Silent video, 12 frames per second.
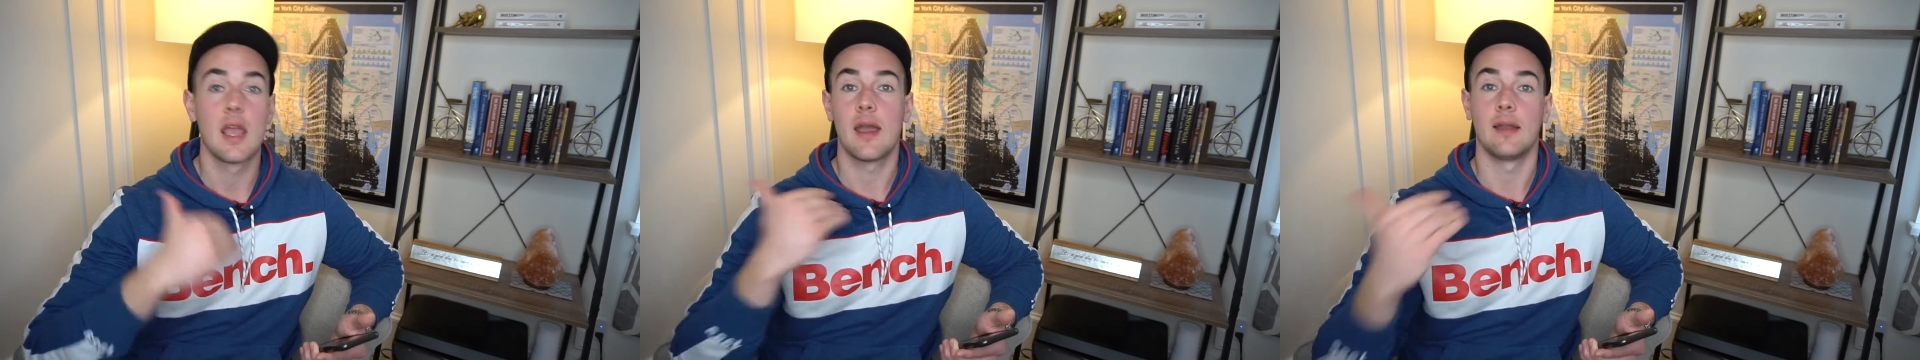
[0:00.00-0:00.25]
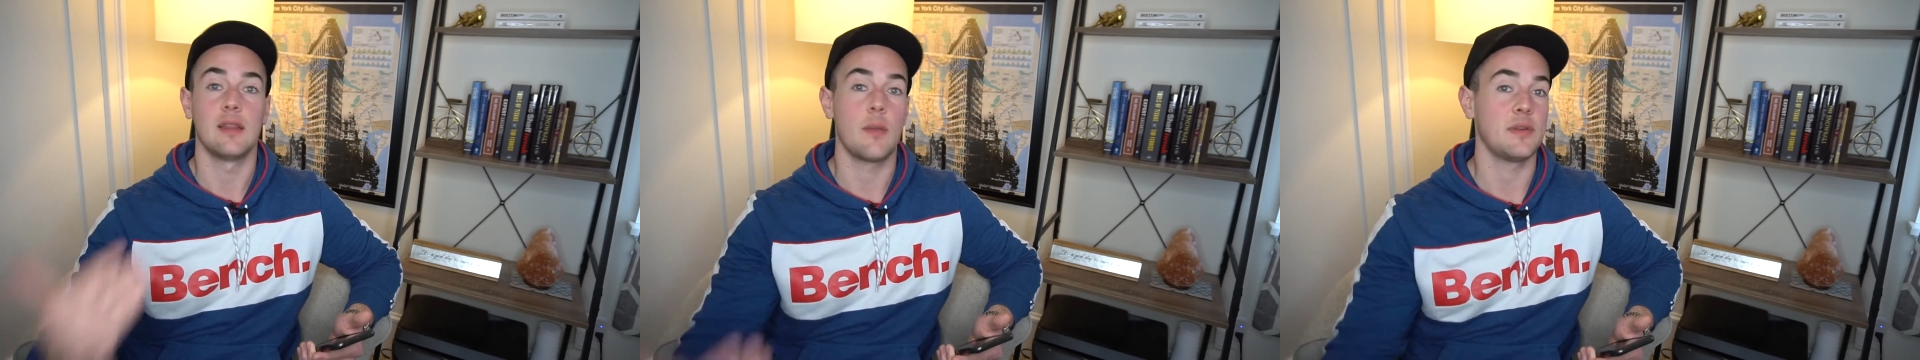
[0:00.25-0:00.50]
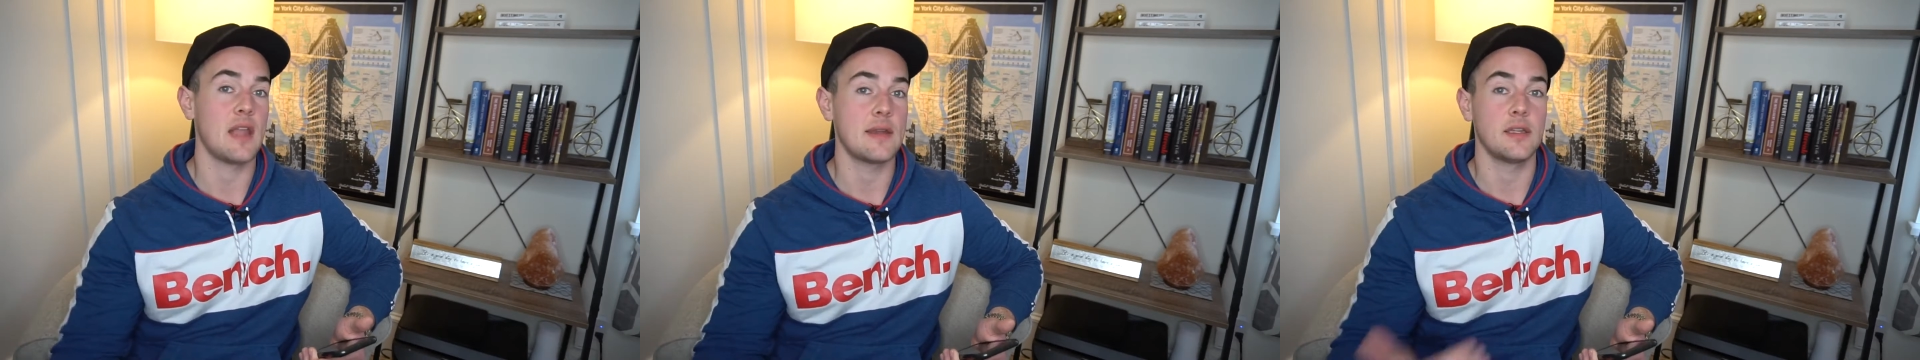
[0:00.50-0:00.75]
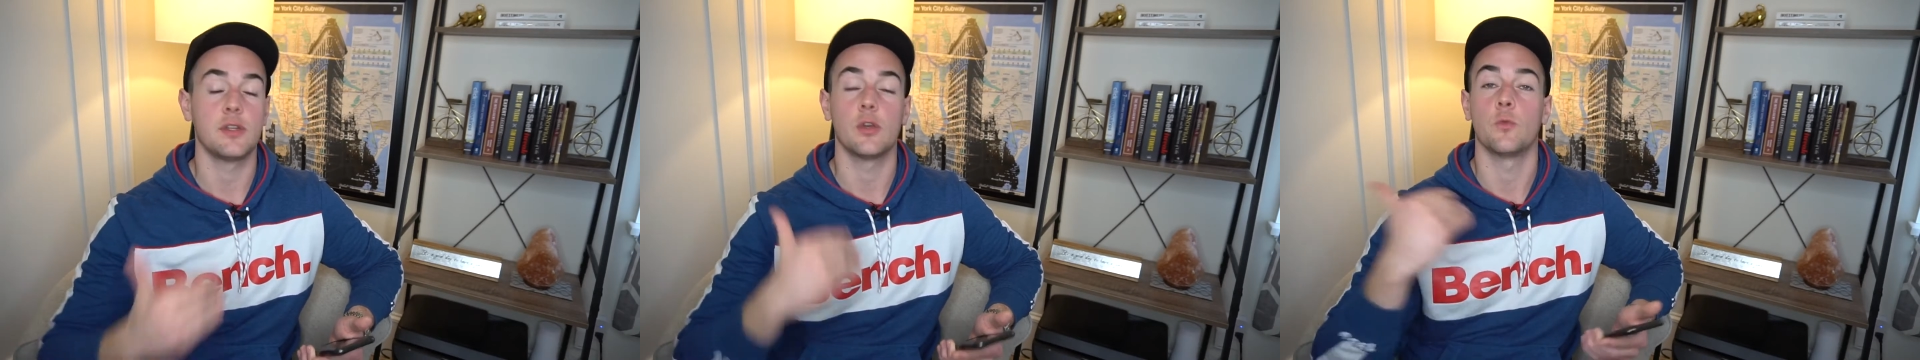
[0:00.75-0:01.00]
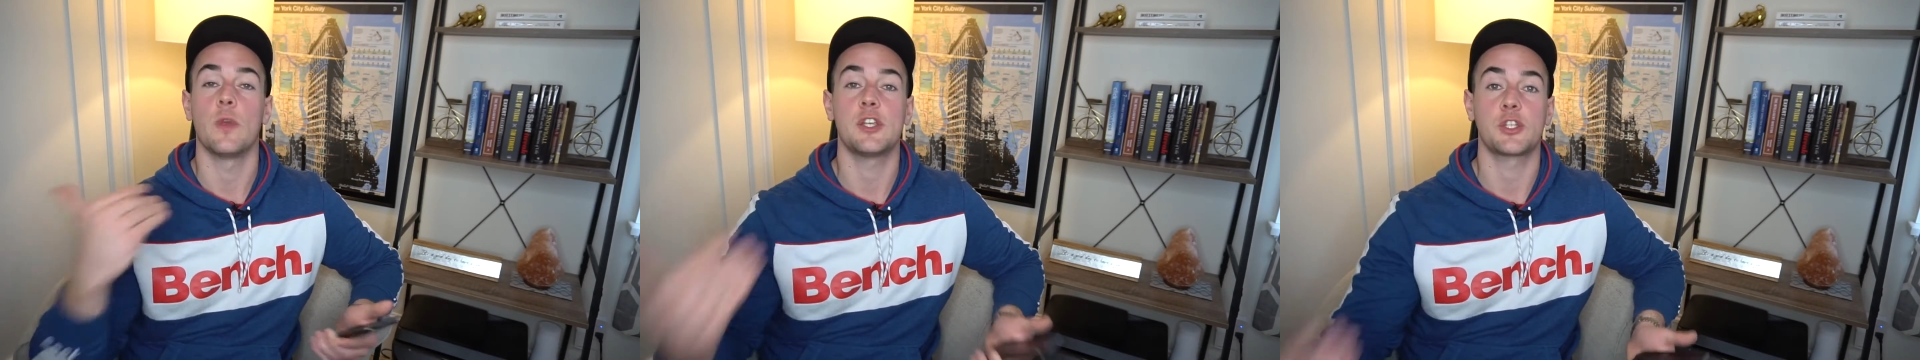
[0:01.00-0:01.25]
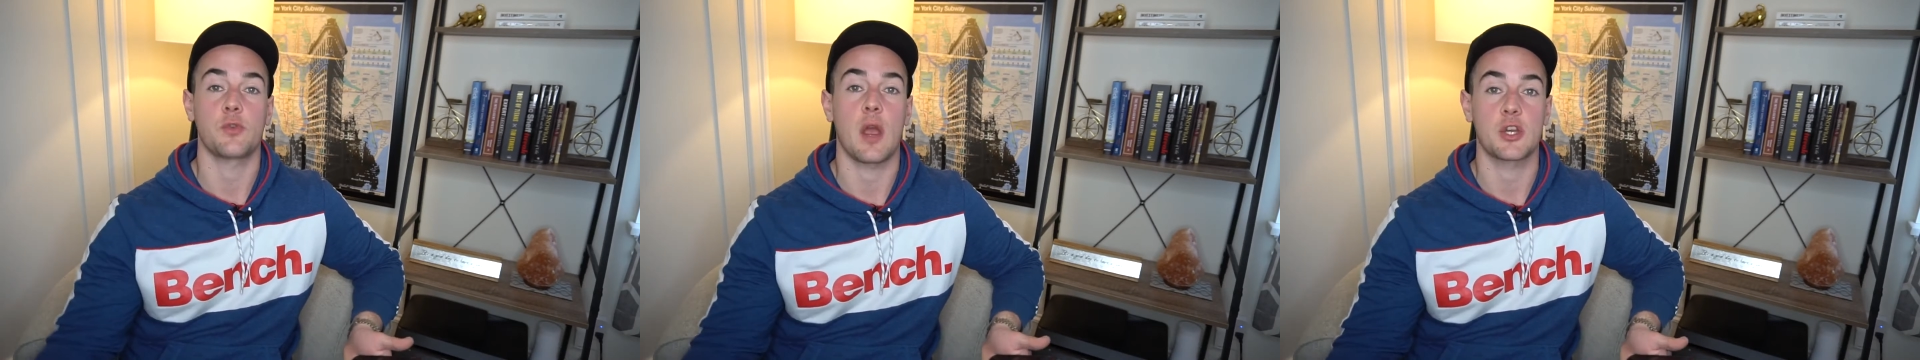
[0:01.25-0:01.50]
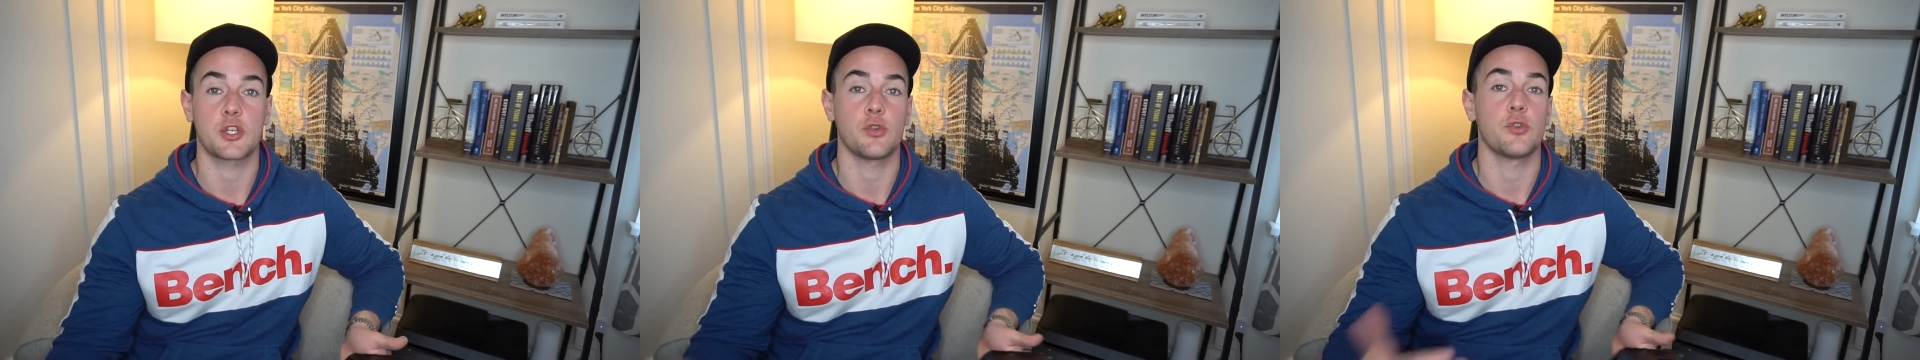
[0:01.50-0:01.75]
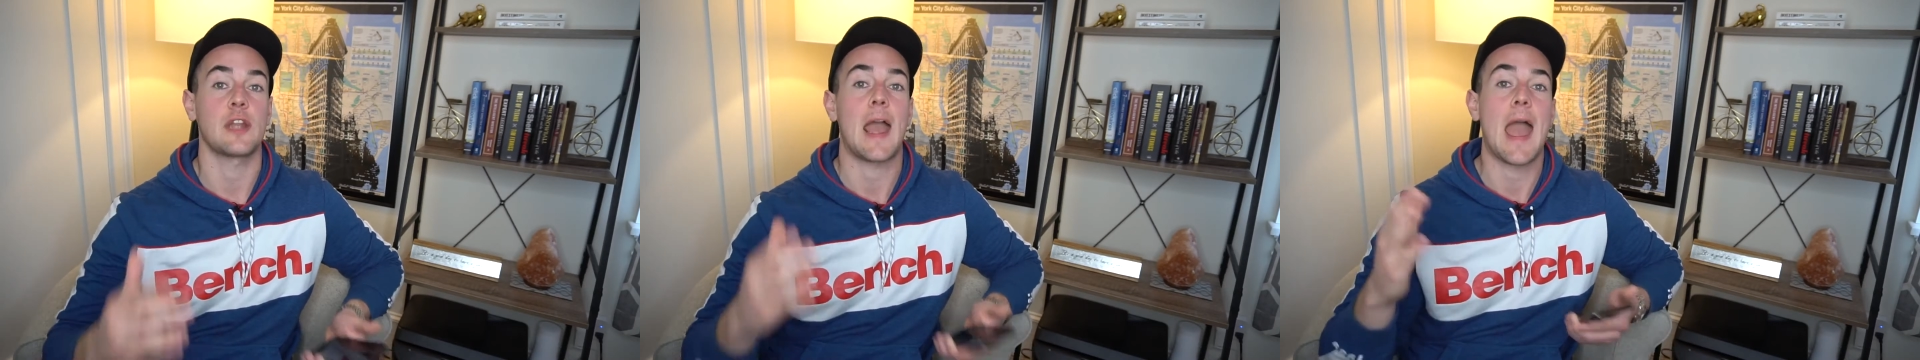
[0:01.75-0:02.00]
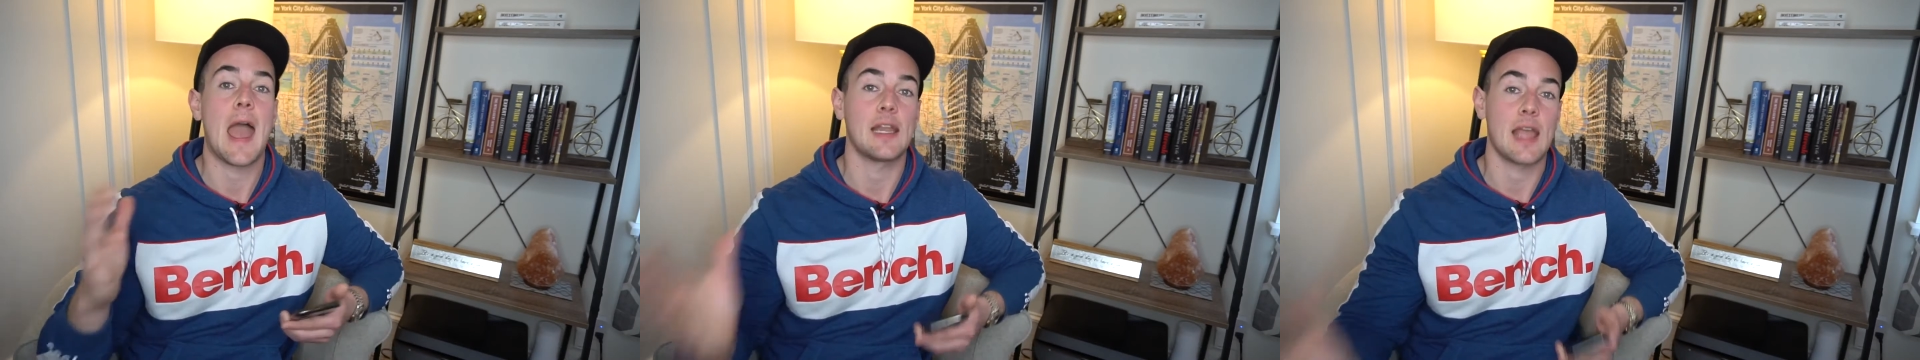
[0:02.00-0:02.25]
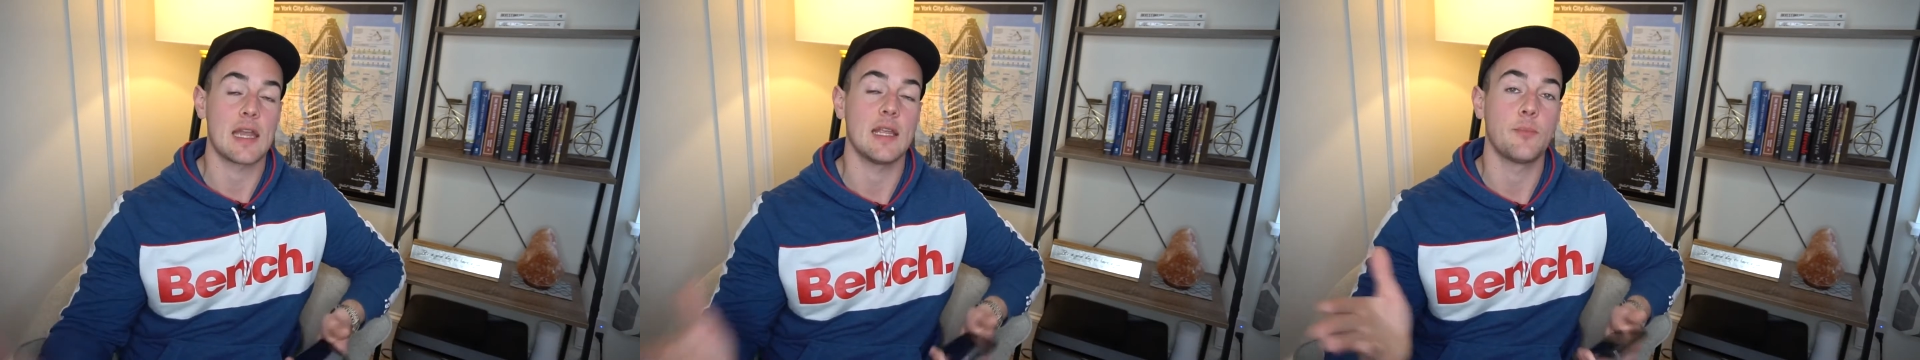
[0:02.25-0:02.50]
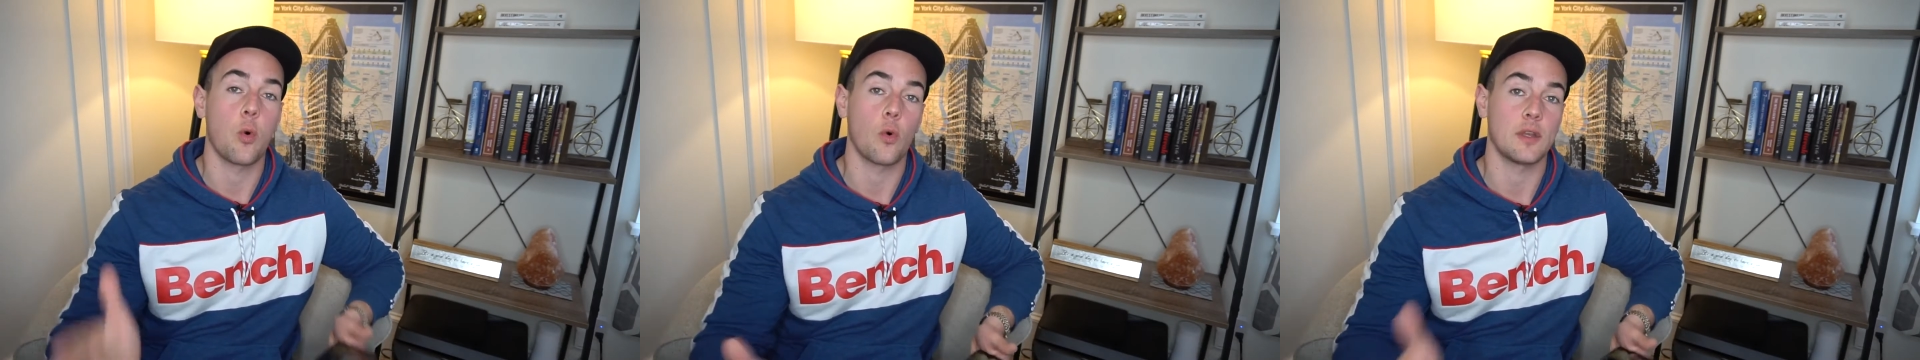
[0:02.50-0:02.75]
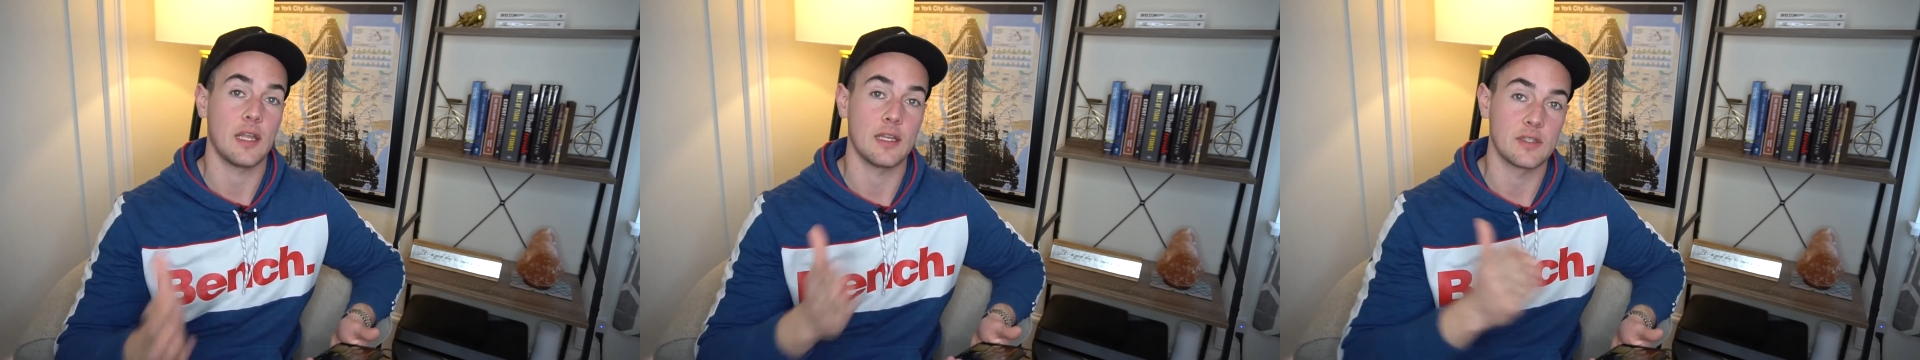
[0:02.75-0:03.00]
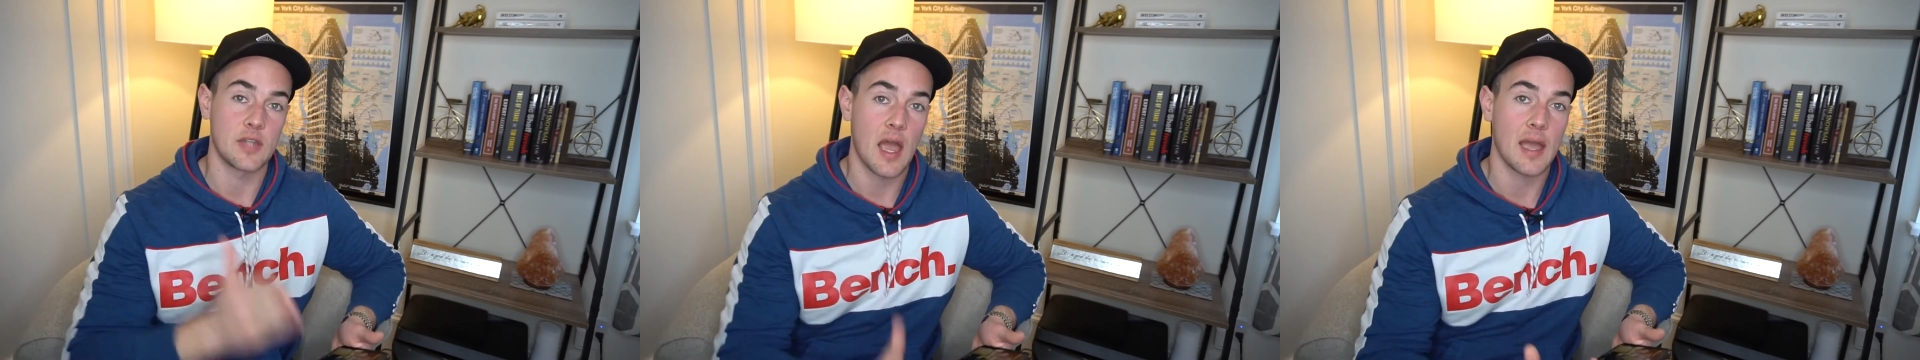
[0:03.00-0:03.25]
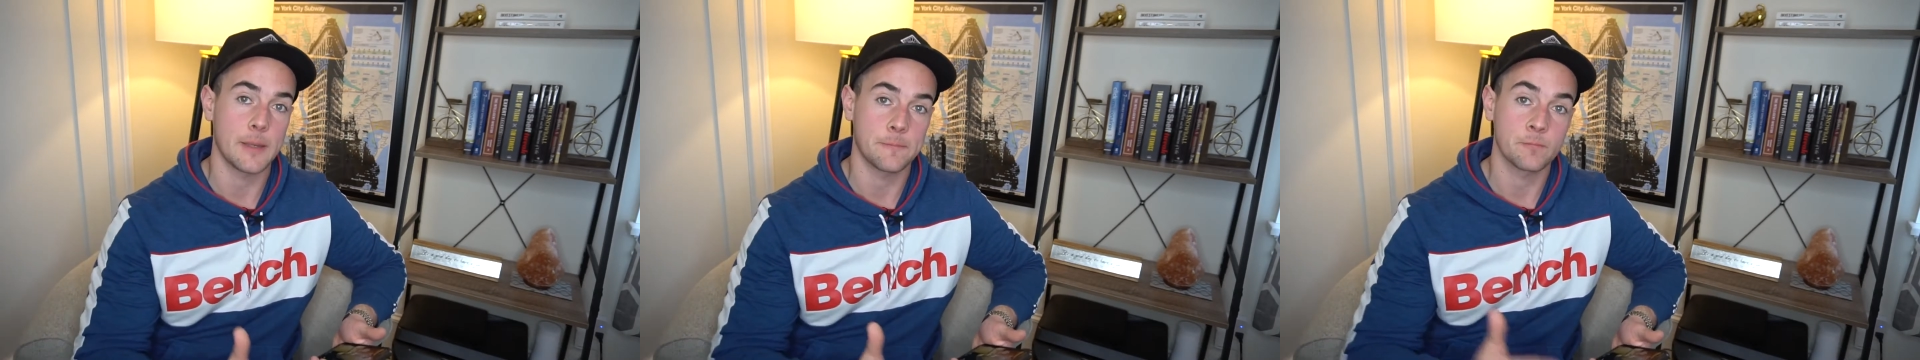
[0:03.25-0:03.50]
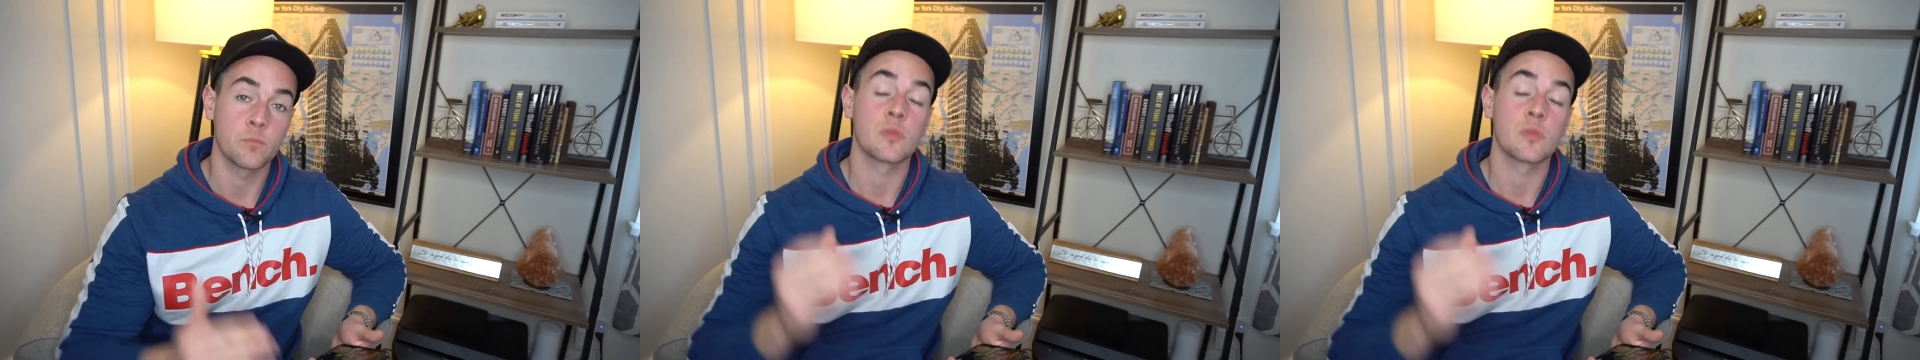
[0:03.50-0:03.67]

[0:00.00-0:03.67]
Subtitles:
eliminated, restructured at any point in time.